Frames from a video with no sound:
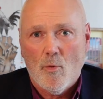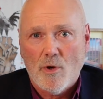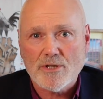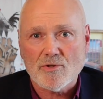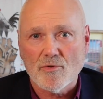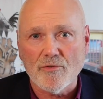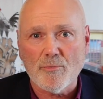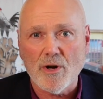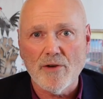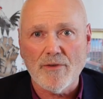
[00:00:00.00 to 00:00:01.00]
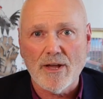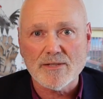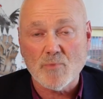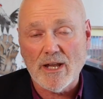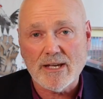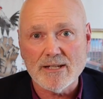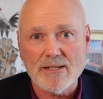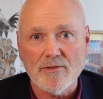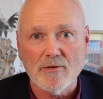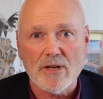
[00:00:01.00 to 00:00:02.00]
What sort of profiles? Well, I guess
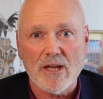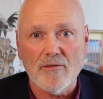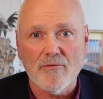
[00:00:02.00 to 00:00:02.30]
if you're looking